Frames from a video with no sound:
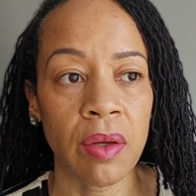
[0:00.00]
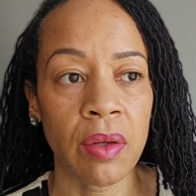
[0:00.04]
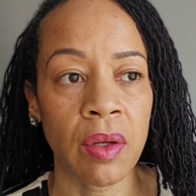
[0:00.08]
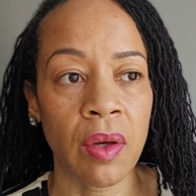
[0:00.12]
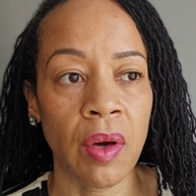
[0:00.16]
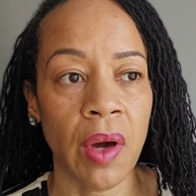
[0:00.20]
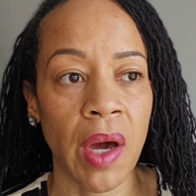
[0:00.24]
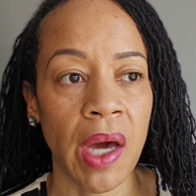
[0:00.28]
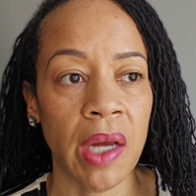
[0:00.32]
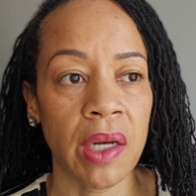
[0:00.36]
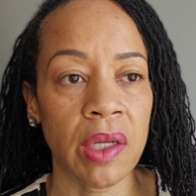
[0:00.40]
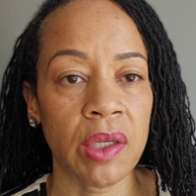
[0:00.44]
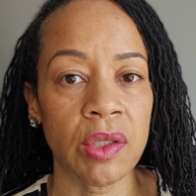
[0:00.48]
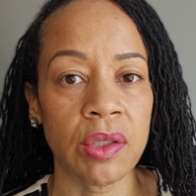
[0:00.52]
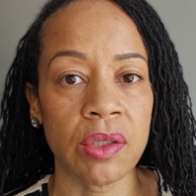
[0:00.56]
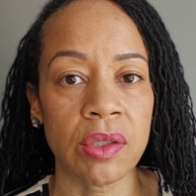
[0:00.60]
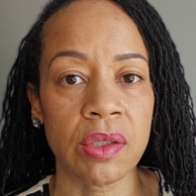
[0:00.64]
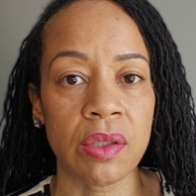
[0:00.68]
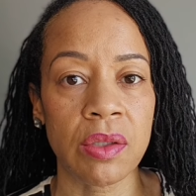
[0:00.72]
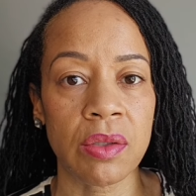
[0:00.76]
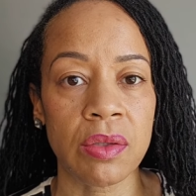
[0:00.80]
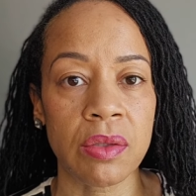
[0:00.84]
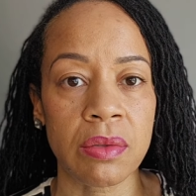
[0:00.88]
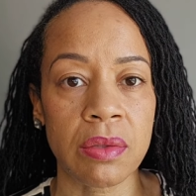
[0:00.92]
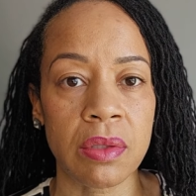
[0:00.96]
out of your
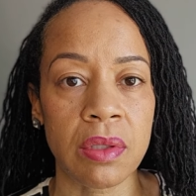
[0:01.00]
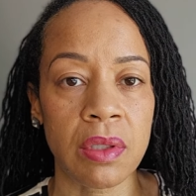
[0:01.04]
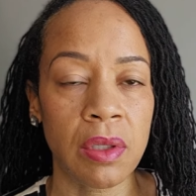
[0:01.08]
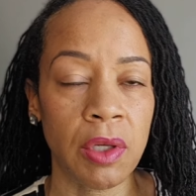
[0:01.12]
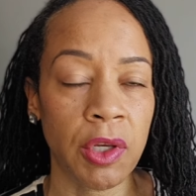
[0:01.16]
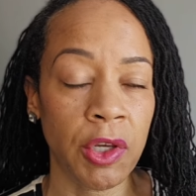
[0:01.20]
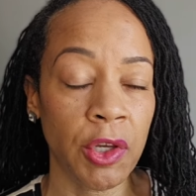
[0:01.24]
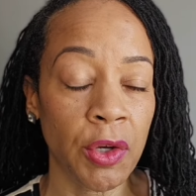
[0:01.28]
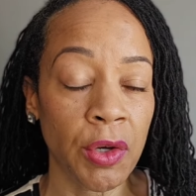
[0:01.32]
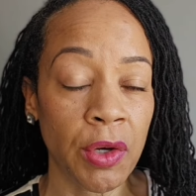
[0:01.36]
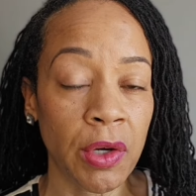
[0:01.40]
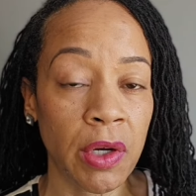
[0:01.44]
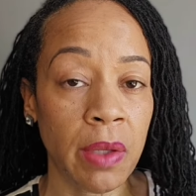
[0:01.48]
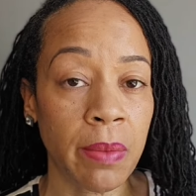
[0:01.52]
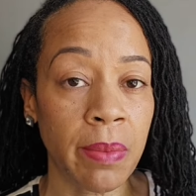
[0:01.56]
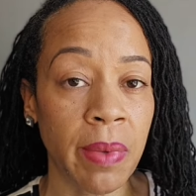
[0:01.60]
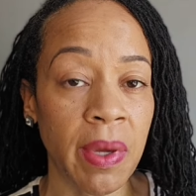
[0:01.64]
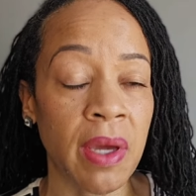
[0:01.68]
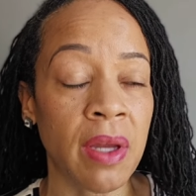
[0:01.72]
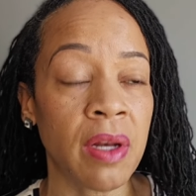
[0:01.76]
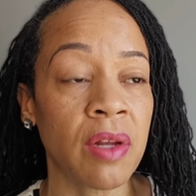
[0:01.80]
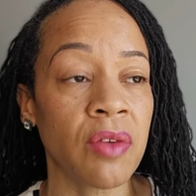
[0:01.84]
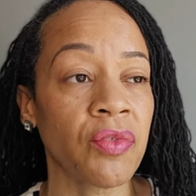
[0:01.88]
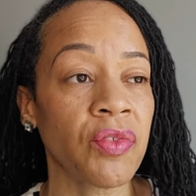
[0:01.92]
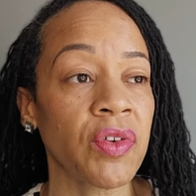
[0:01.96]
Social Security
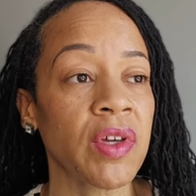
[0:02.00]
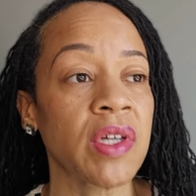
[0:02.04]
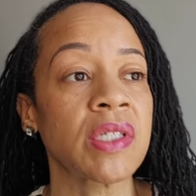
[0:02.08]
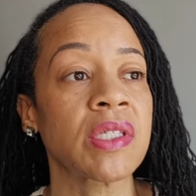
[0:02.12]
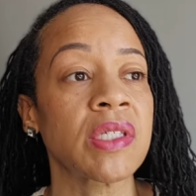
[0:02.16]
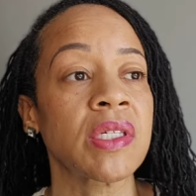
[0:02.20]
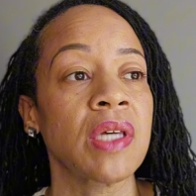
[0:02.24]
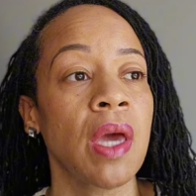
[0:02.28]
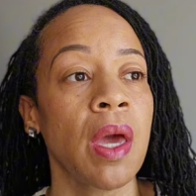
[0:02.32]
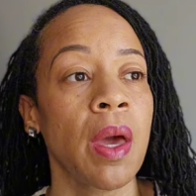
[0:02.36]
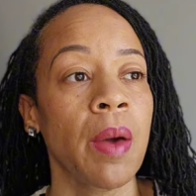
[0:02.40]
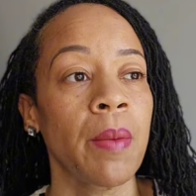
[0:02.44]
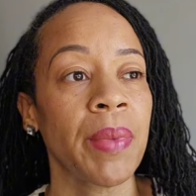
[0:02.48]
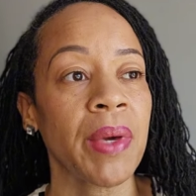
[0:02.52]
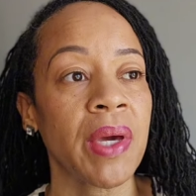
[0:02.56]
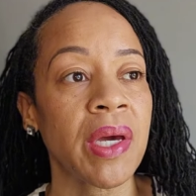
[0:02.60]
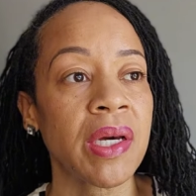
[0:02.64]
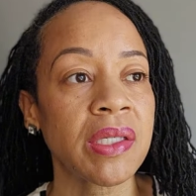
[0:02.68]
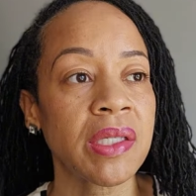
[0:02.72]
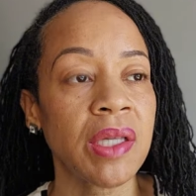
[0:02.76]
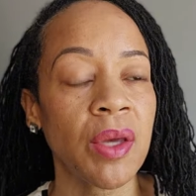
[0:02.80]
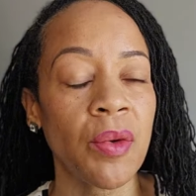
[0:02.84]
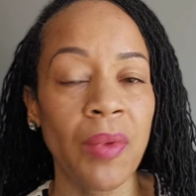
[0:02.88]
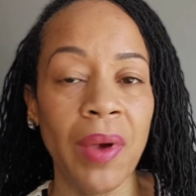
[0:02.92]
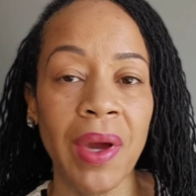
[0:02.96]
benefits
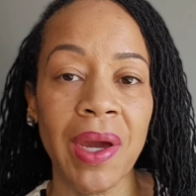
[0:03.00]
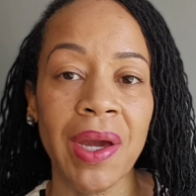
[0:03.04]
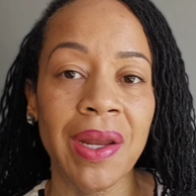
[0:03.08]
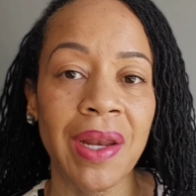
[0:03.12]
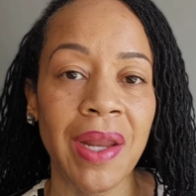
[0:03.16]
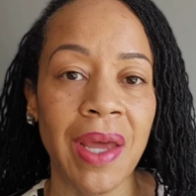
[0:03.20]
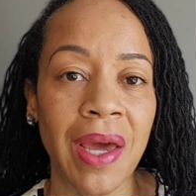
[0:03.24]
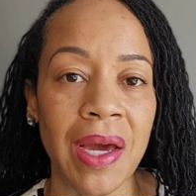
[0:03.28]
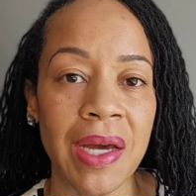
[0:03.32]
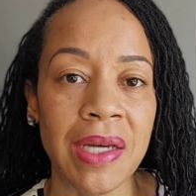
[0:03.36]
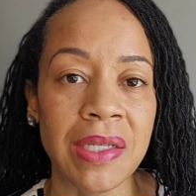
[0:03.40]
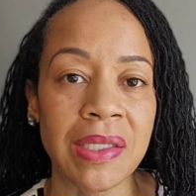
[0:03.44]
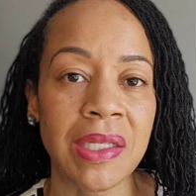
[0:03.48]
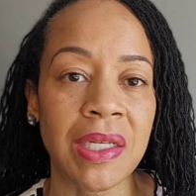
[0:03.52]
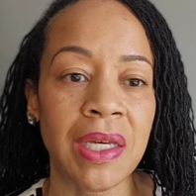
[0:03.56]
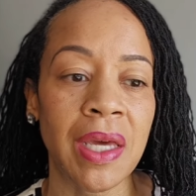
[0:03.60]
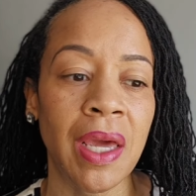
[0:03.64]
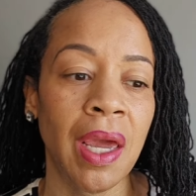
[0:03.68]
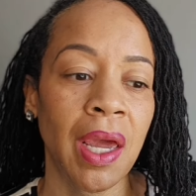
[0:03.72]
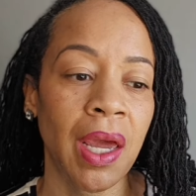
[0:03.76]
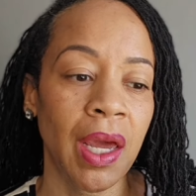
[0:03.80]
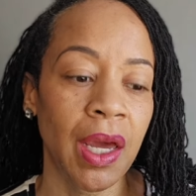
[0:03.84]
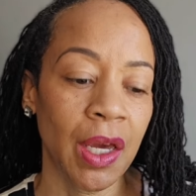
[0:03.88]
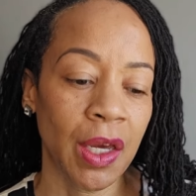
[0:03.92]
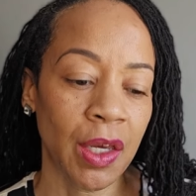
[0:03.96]
because they recognize
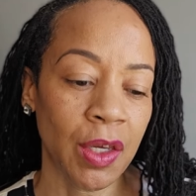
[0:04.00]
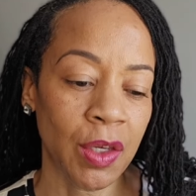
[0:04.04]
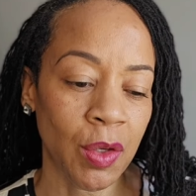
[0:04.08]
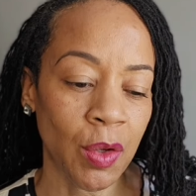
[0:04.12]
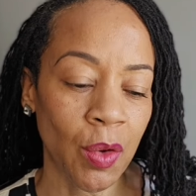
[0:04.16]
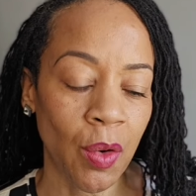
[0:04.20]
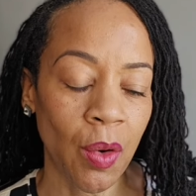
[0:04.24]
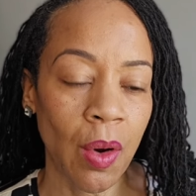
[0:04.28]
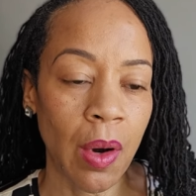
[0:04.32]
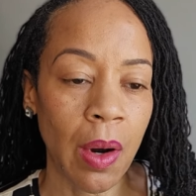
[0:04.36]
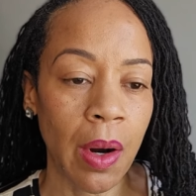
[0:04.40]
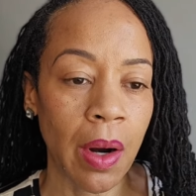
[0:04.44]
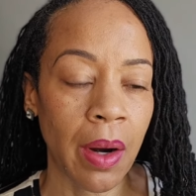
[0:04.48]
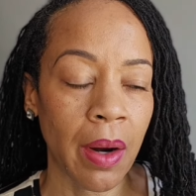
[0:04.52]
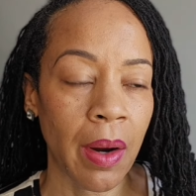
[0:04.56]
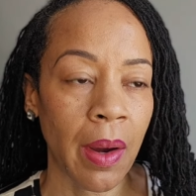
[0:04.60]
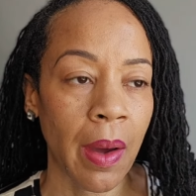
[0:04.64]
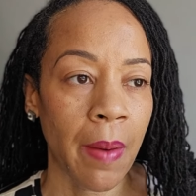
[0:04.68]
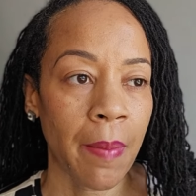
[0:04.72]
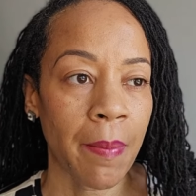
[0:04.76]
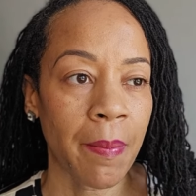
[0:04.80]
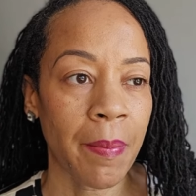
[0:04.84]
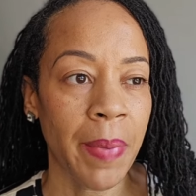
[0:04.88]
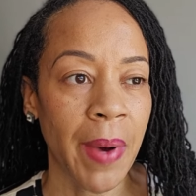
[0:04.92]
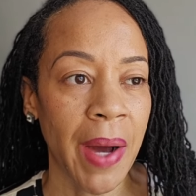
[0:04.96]
that your
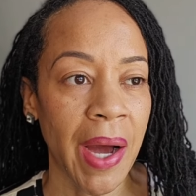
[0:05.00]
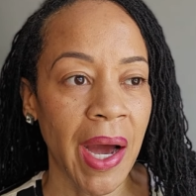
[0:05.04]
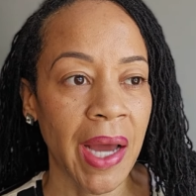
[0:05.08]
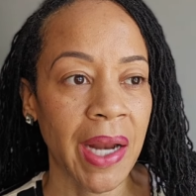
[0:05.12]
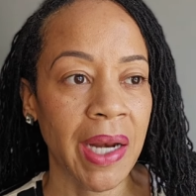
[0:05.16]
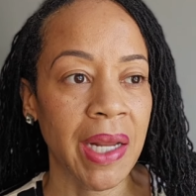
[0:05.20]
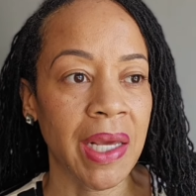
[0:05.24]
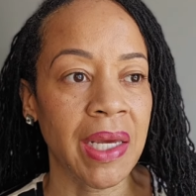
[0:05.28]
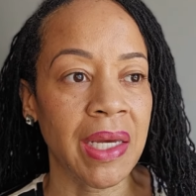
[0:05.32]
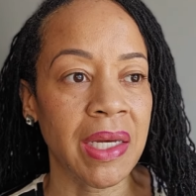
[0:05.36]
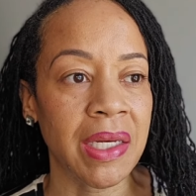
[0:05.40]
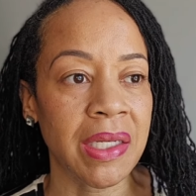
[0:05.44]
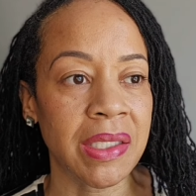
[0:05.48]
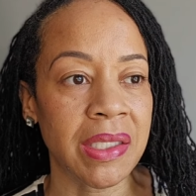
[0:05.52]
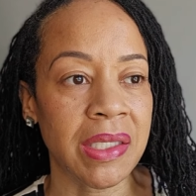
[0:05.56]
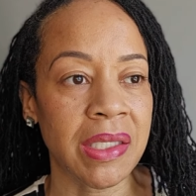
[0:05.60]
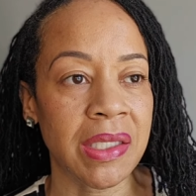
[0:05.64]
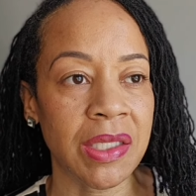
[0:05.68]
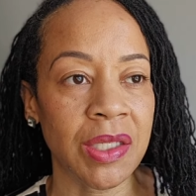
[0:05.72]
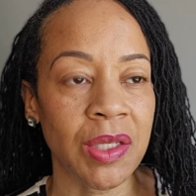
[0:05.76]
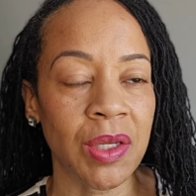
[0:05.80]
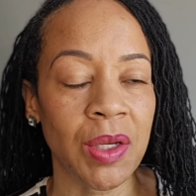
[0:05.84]
body is,